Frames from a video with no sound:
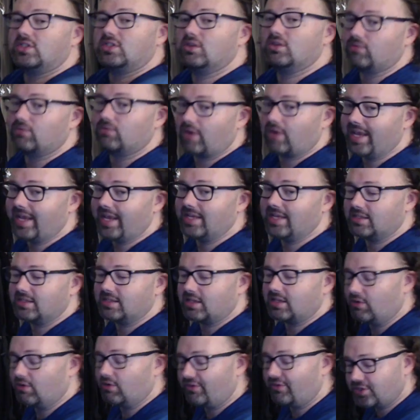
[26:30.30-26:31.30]
right
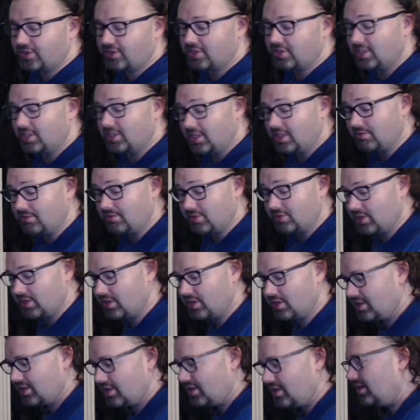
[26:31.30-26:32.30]
coefficient to use?
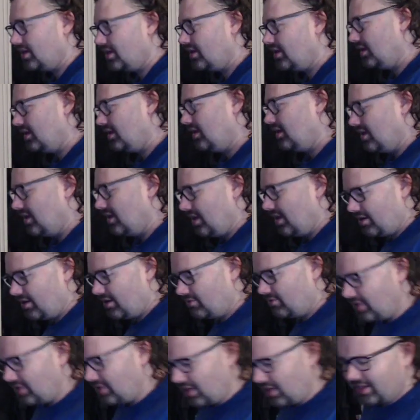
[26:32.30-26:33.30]
And one
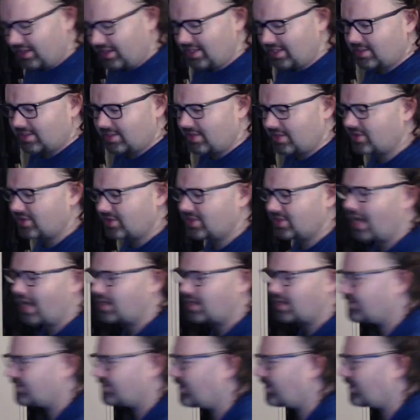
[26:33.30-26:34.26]
of the things I was never satisfied